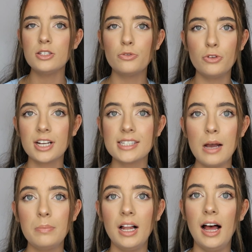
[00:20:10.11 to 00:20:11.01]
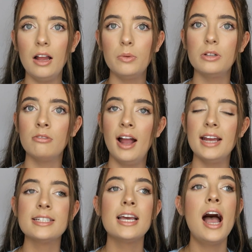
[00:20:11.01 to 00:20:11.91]
So for example, I will
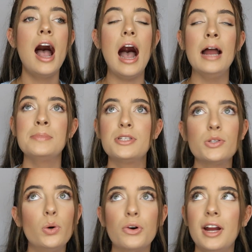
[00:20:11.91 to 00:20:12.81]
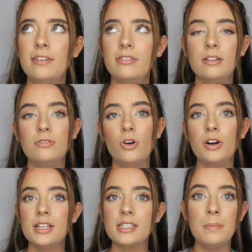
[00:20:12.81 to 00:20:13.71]
write, I'm so grateful
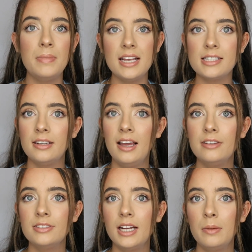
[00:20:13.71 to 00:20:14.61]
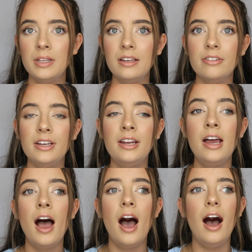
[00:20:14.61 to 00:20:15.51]
for this amazing life that I'm living.
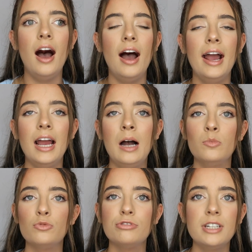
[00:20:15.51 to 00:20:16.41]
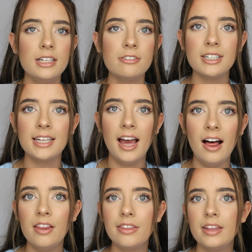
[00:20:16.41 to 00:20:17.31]
I am really
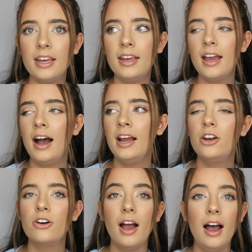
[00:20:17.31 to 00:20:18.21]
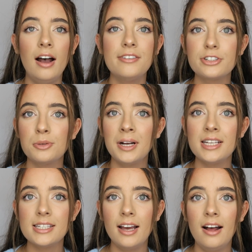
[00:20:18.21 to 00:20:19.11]
healthy. I look after
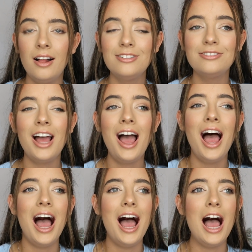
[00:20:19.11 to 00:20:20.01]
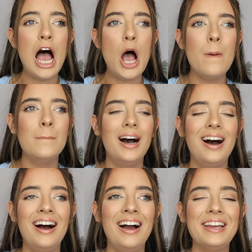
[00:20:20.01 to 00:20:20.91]
myself.
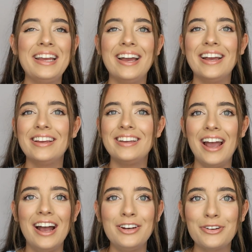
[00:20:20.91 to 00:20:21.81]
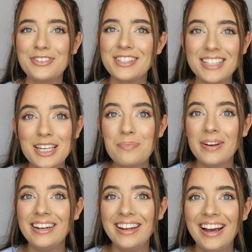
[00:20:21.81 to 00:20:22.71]
I get enough
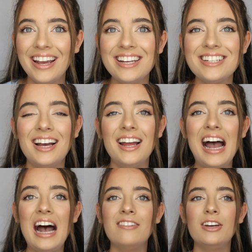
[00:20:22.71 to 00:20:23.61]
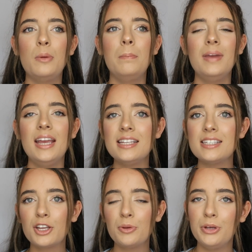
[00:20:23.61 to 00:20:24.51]
sleep at night. I have an
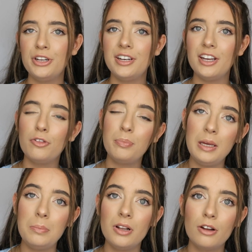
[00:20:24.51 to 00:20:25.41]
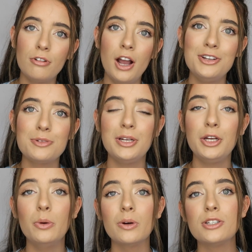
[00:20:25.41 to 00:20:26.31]
amazing community of people around
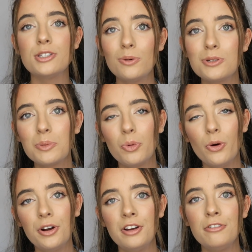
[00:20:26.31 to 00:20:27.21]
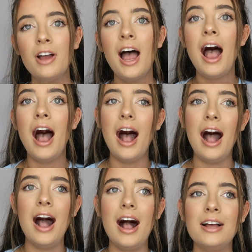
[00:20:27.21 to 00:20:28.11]
me who are so supportive
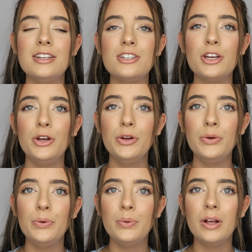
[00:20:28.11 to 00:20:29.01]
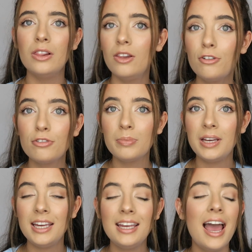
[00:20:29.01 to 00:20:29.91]
and who love
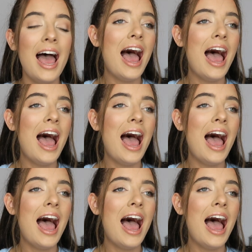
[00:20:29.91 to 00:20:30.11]
me.